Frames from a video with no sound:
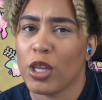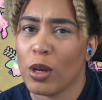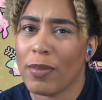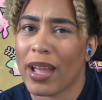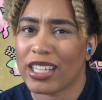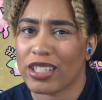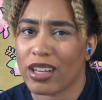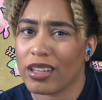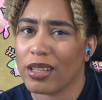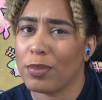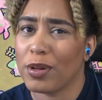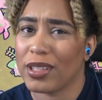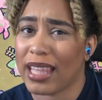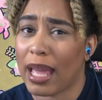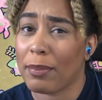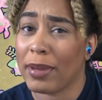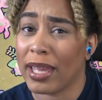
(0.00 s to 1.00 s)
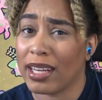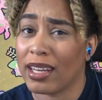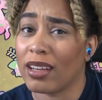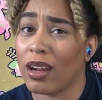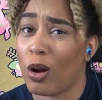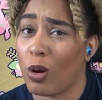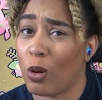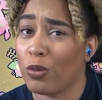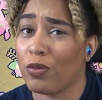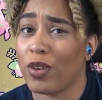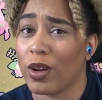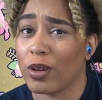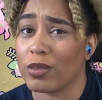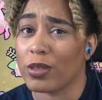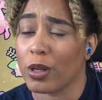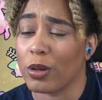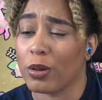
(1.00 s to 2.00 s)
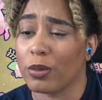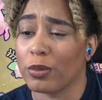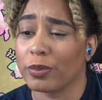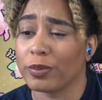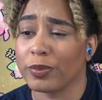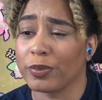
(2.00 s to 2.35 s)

You make sure you put that man in an old folks home.